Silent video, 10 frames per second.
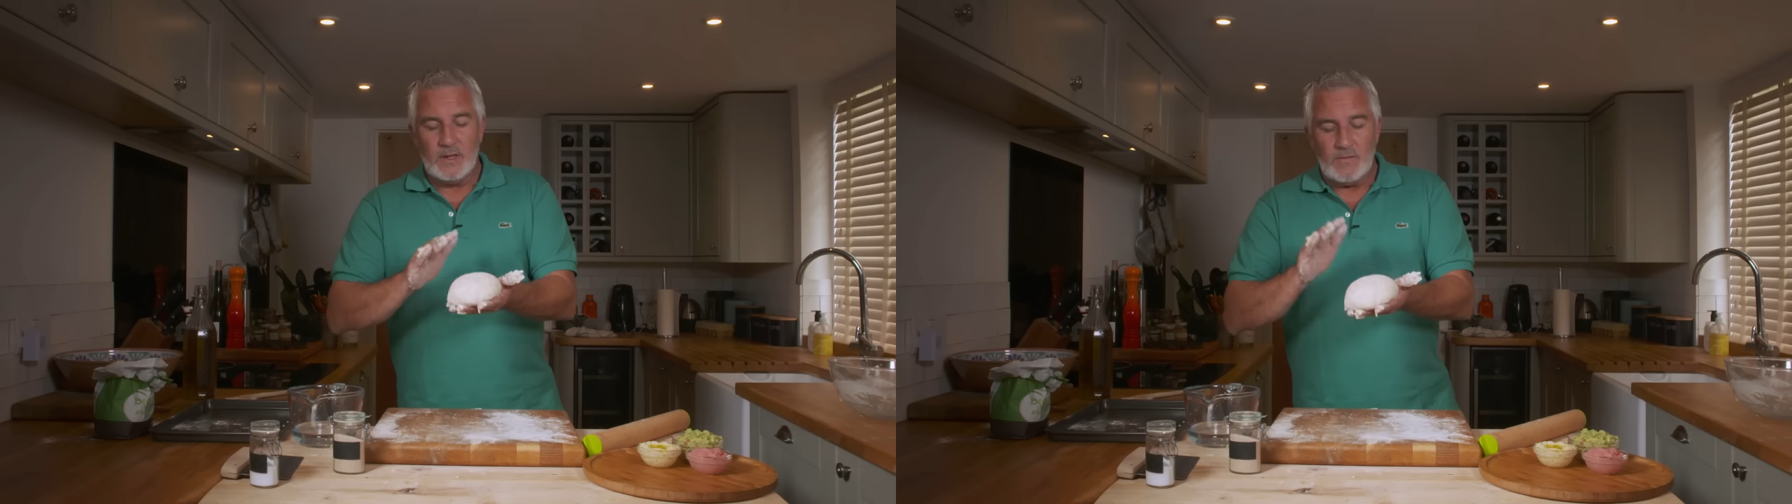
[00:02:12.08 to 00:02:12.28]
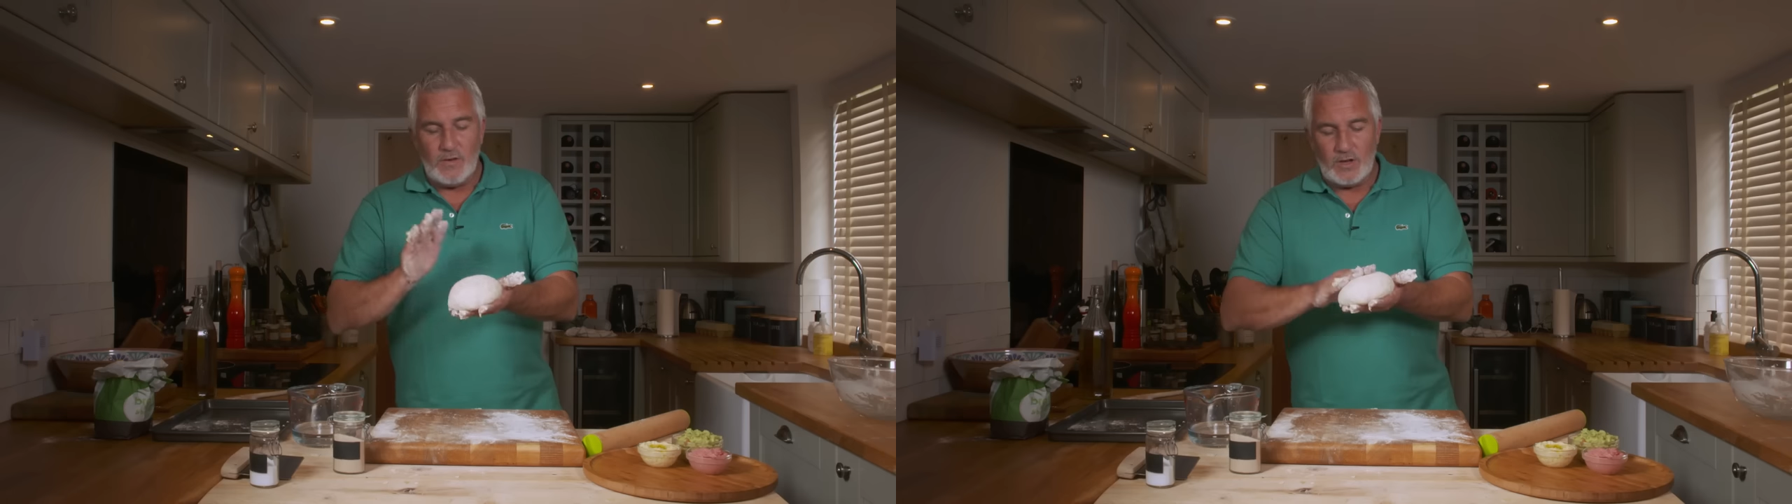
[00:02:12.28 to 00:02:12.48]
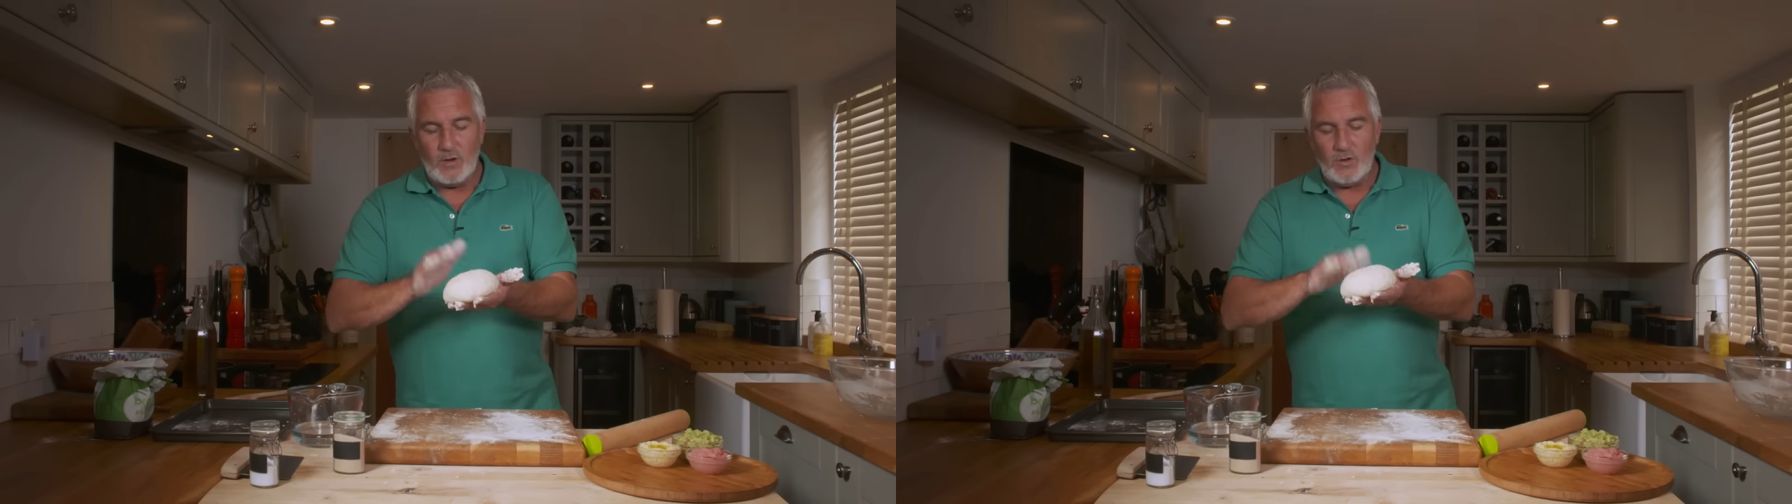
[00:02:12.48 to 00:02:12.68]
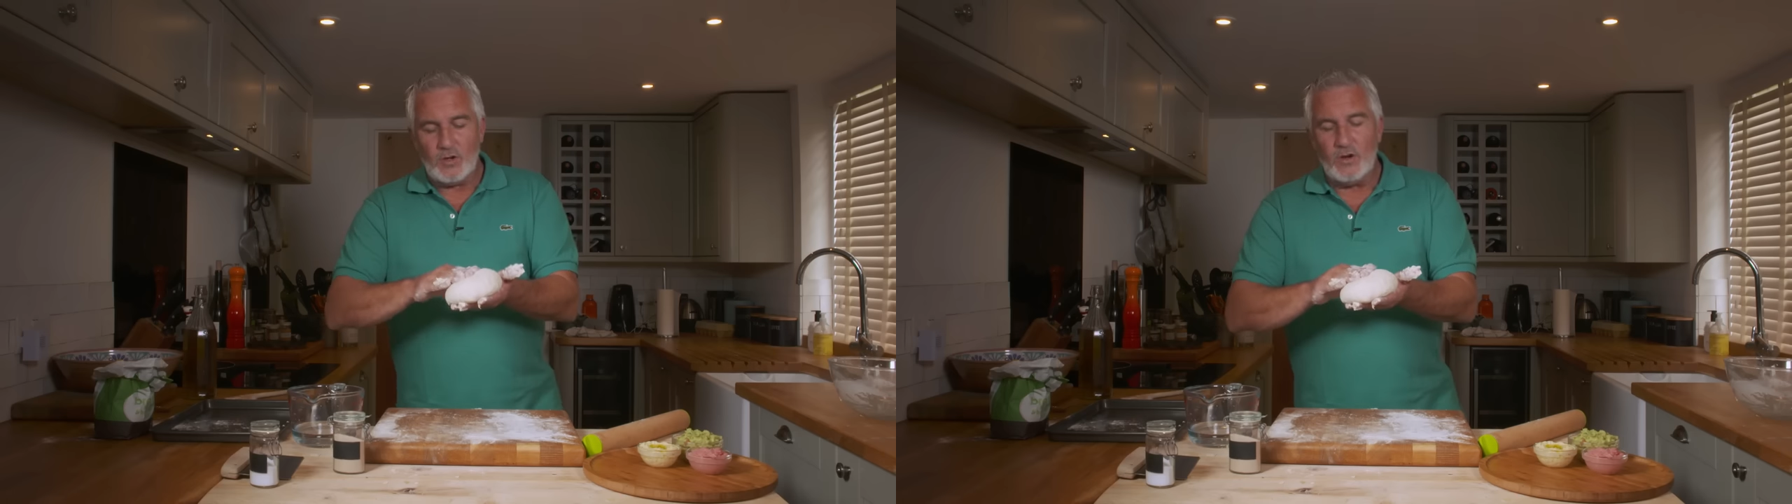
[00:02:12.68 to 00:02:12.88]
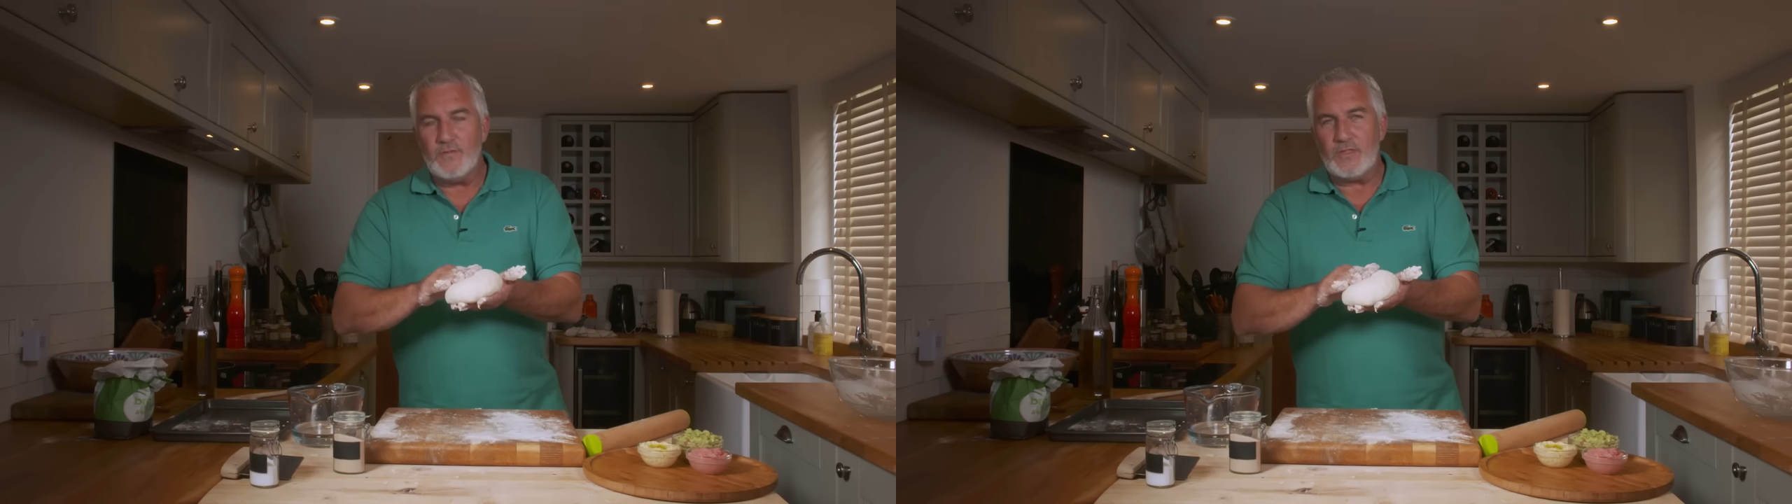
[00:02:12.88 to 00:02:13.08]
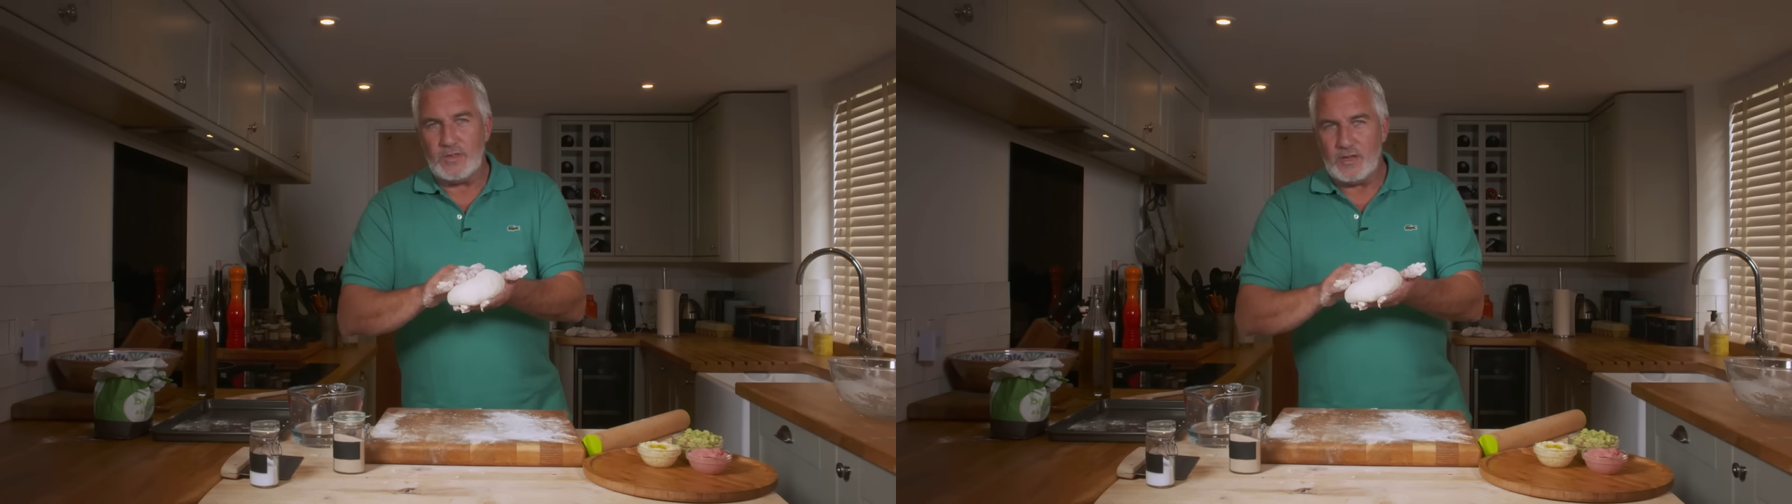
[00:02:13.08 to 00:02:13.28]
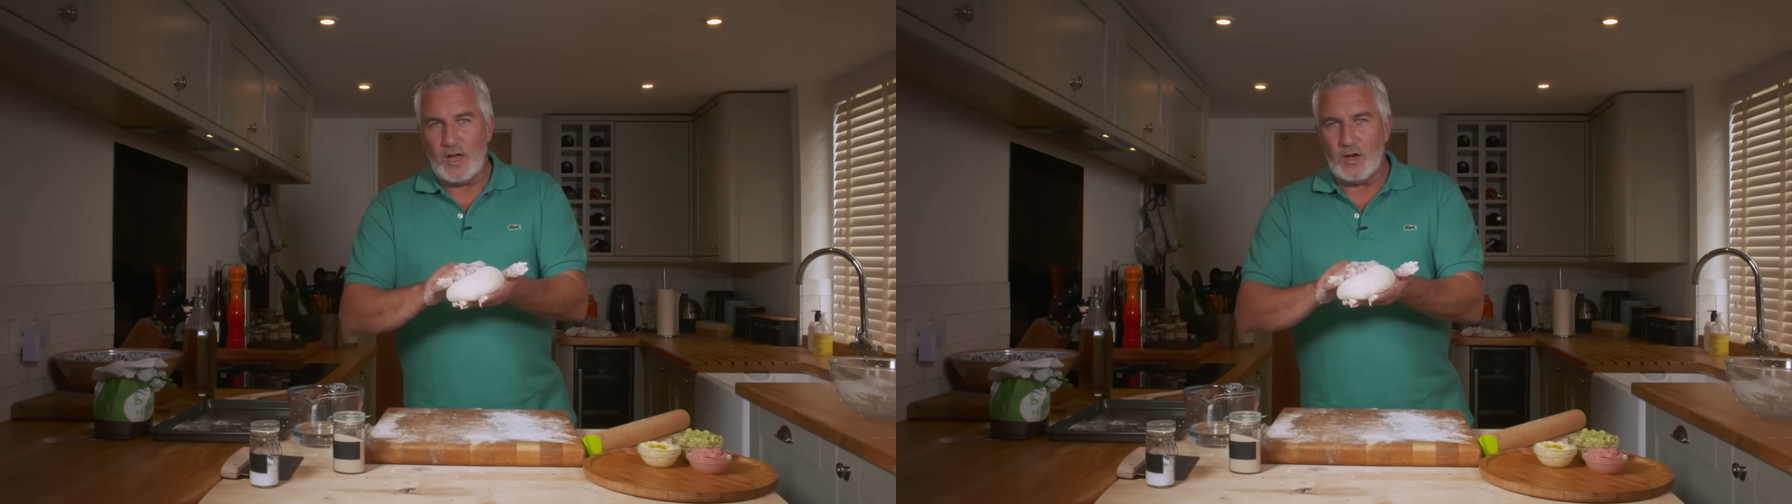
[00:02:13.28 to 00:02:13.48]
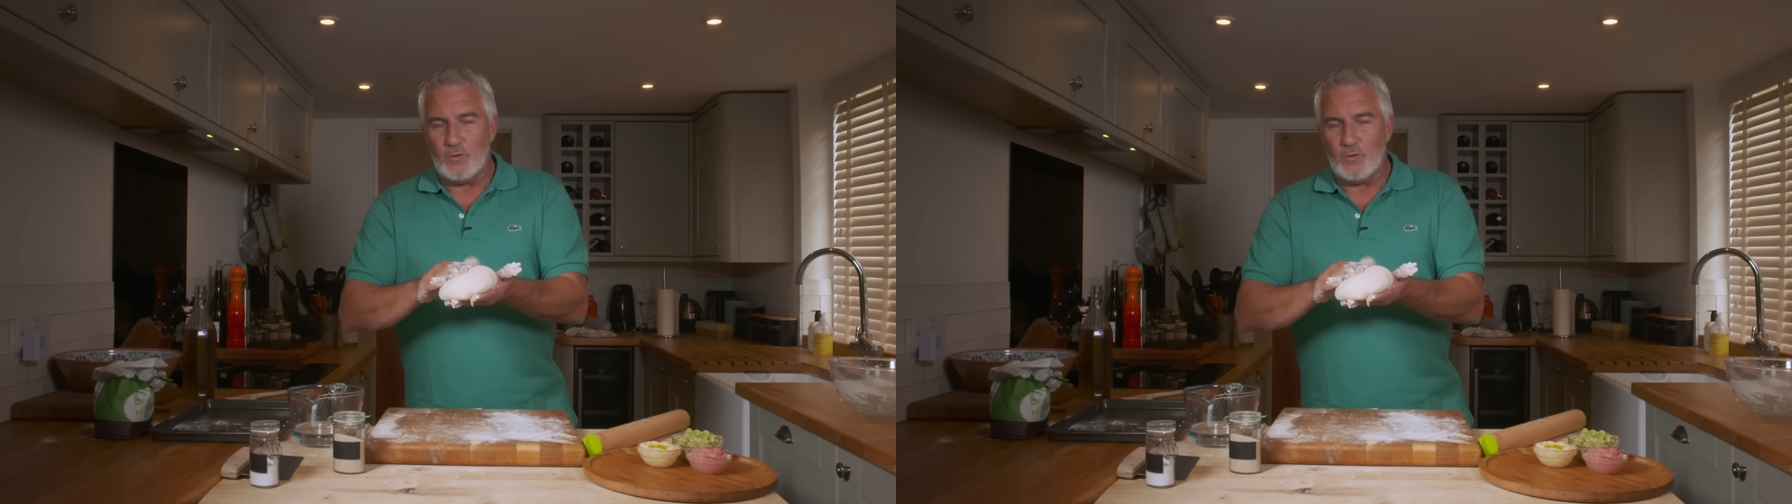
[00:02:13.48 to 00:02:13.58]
If you don't cover the dough,